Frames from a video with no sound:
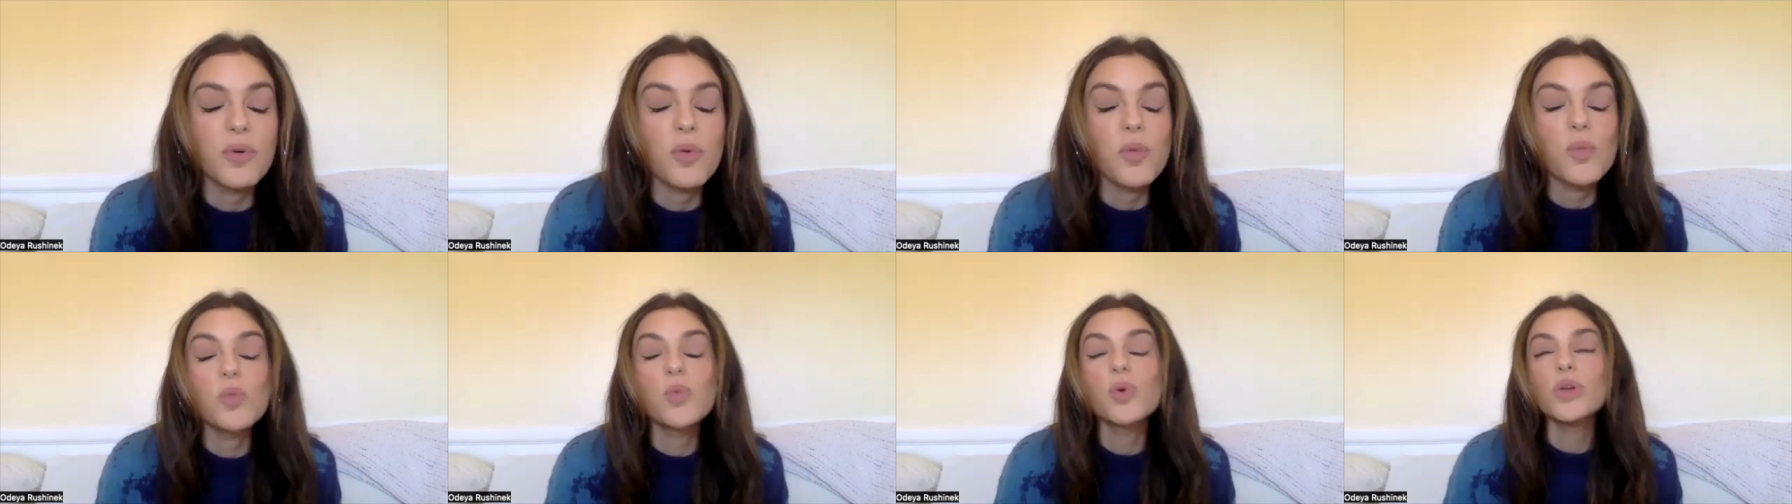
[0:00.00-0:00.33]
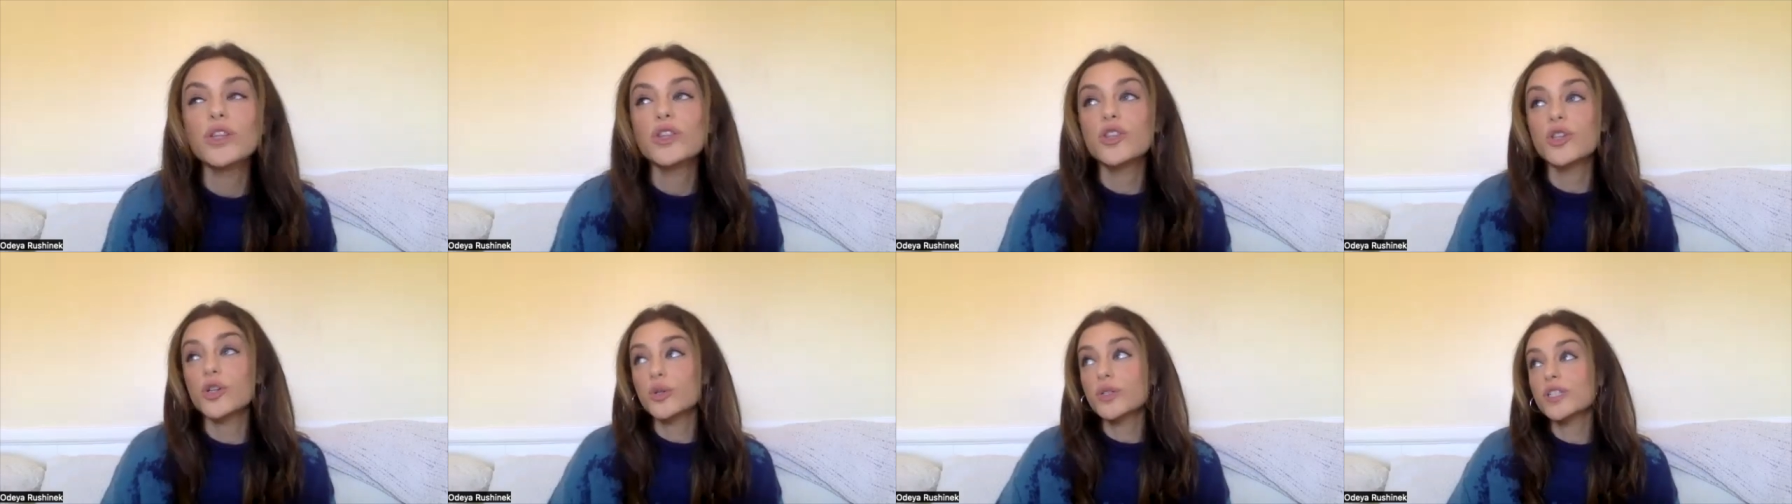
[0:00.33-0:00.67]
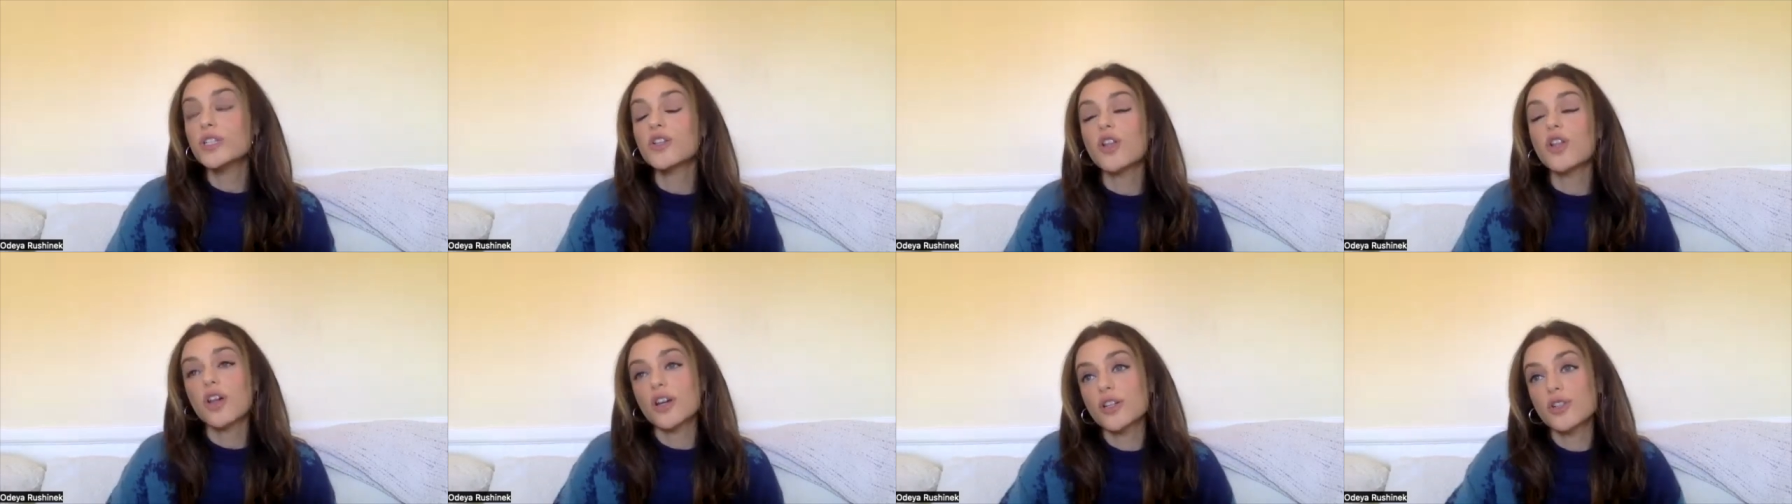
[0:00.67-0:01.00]
well there was a
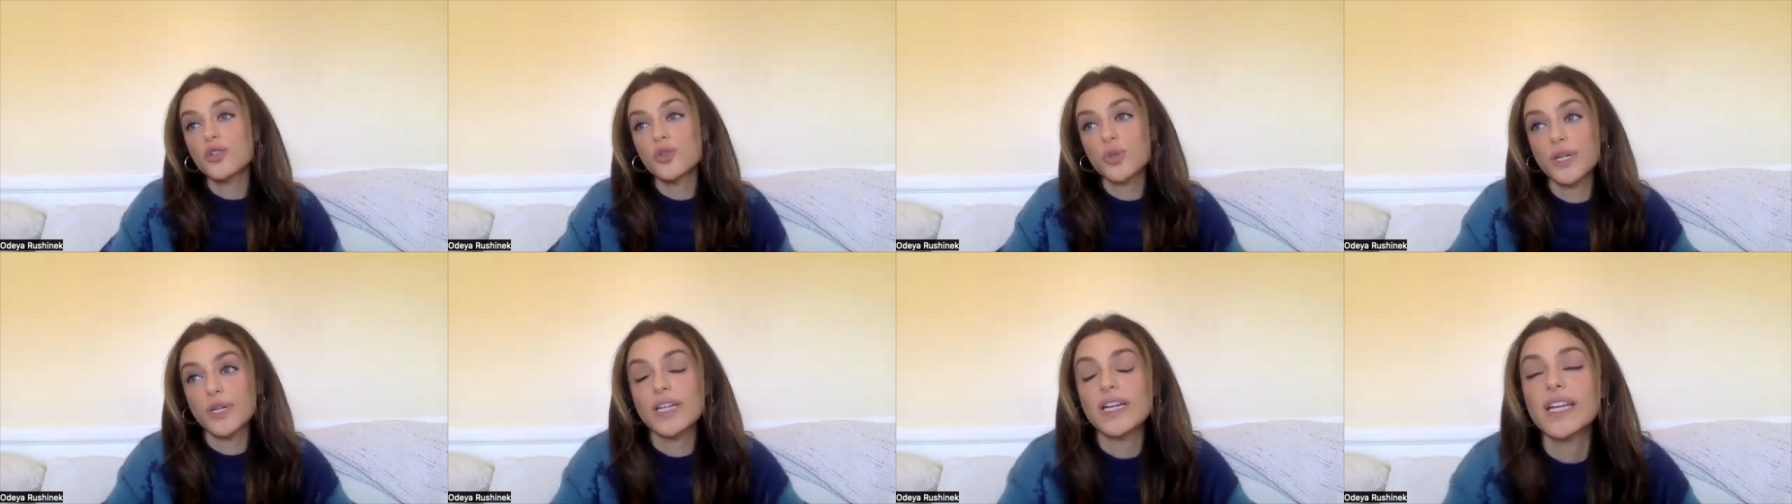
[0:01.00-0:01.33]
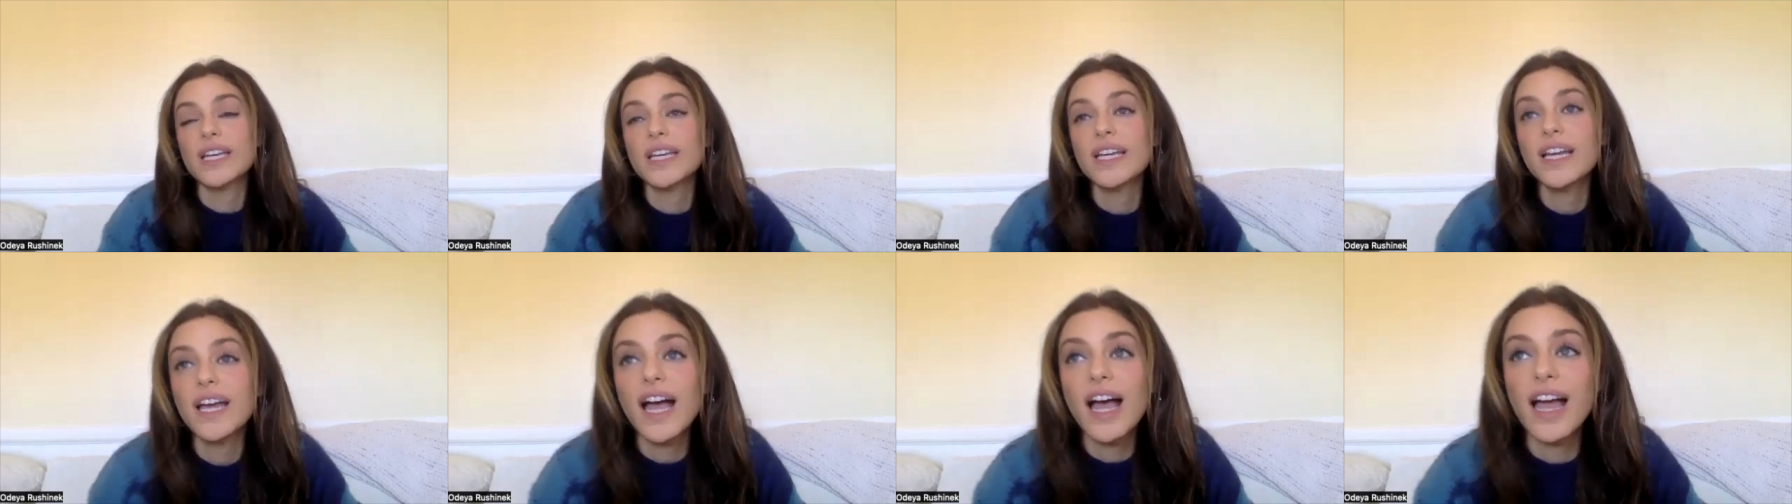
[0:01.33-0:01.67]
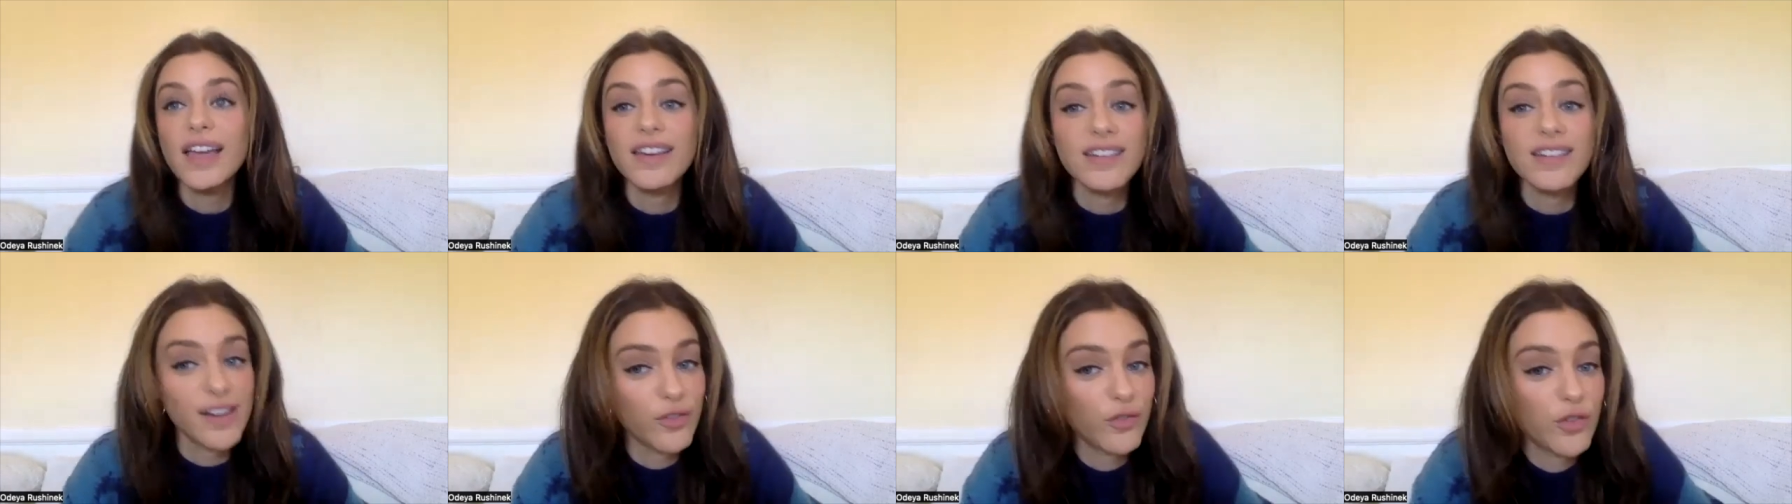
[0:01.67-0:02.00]
lot of training
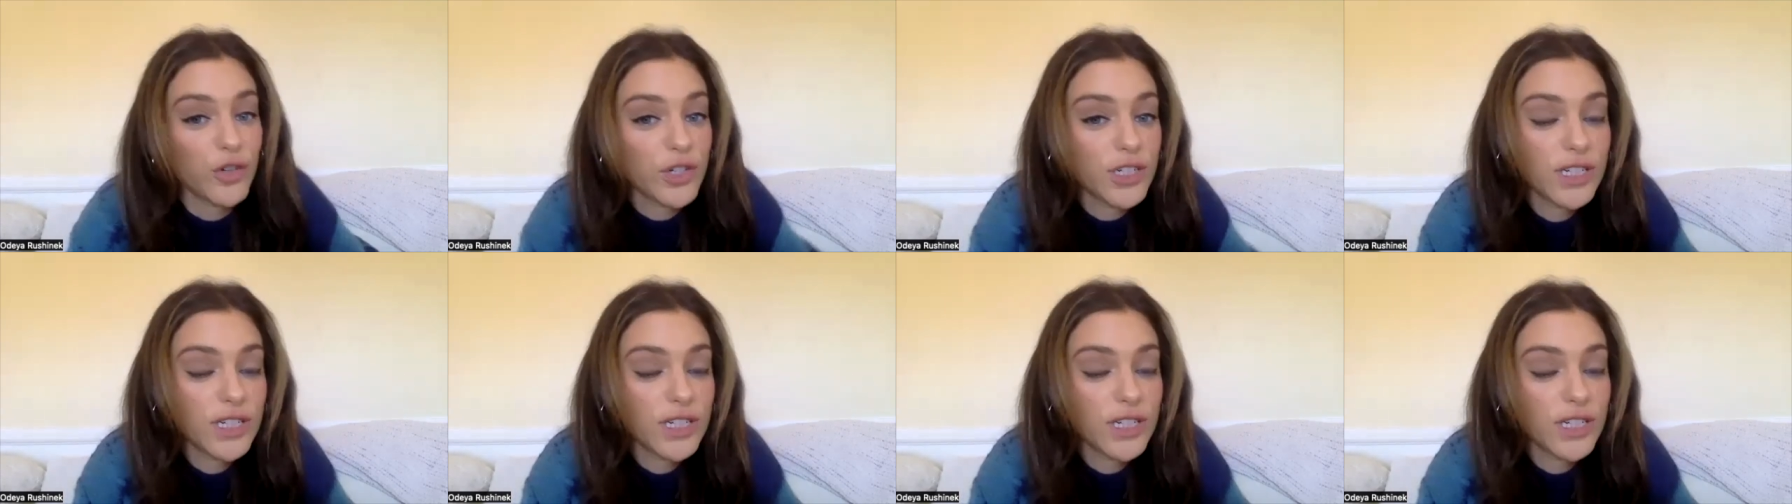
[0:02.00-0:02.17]
i'd never